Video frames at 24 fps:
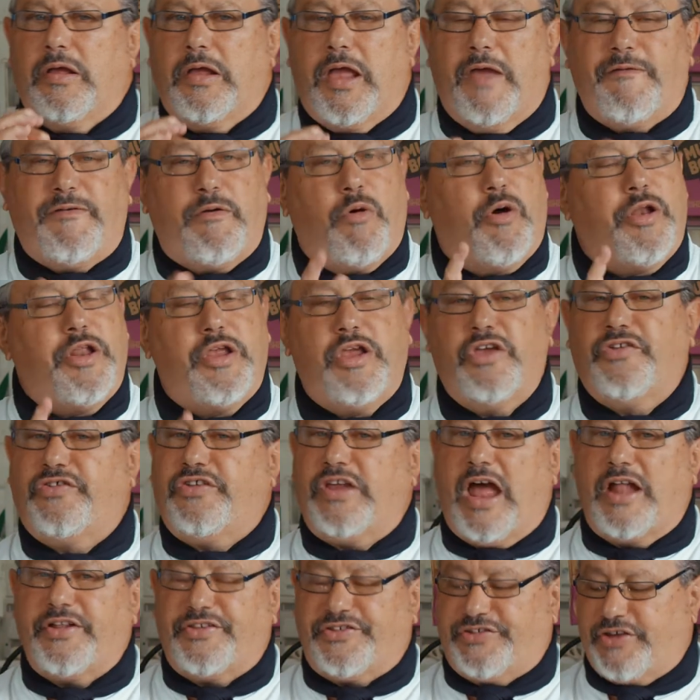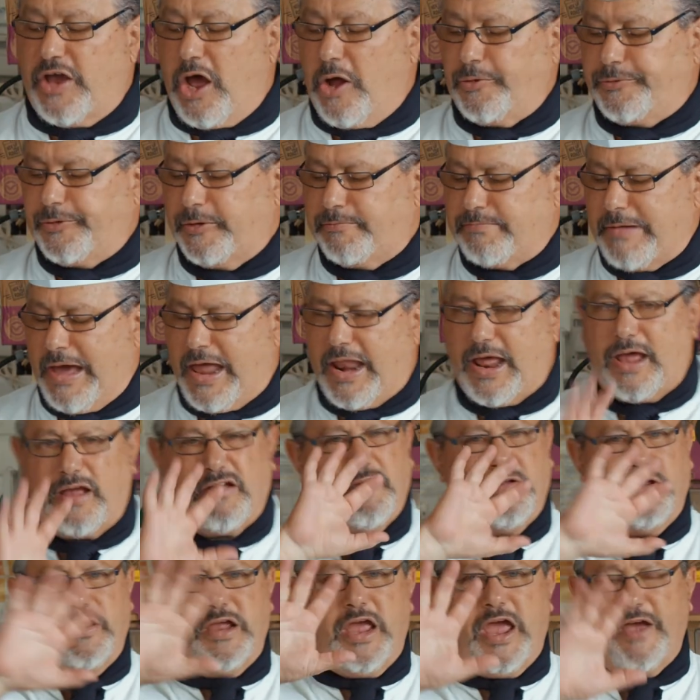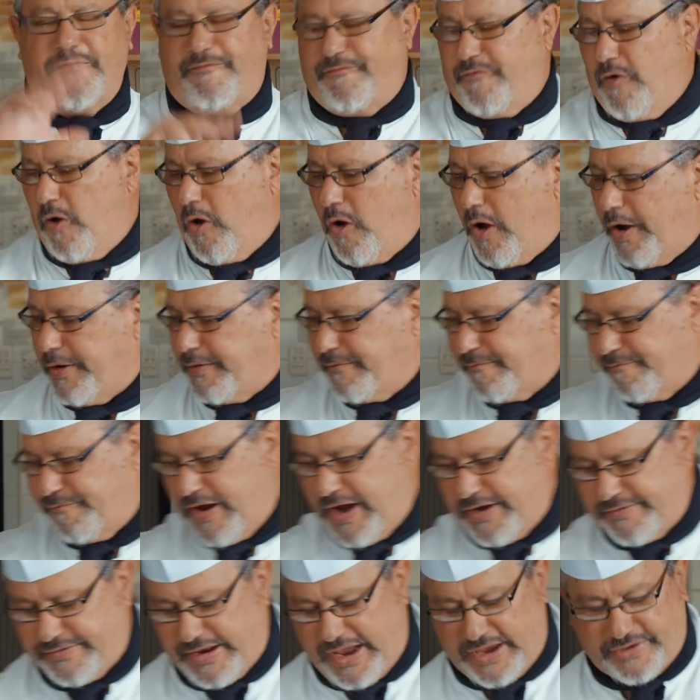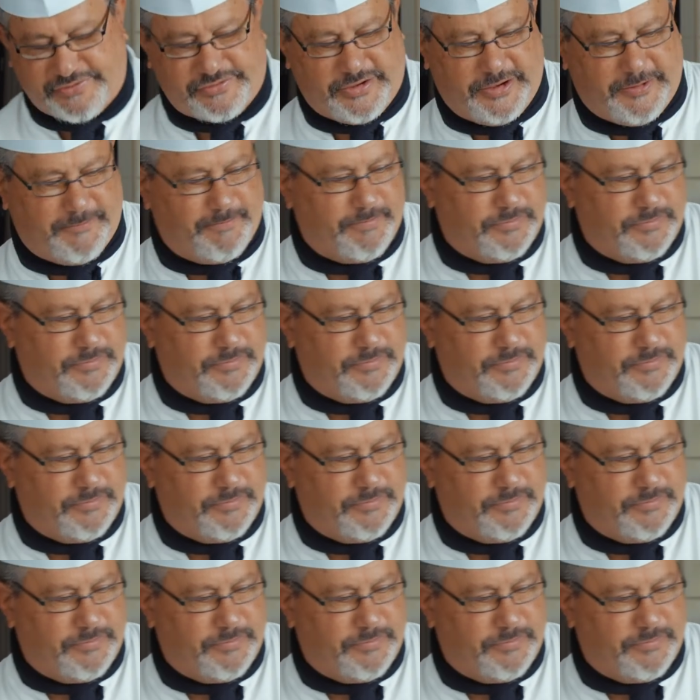If you want to use the unsalted butter, yeah, fine, fantastic,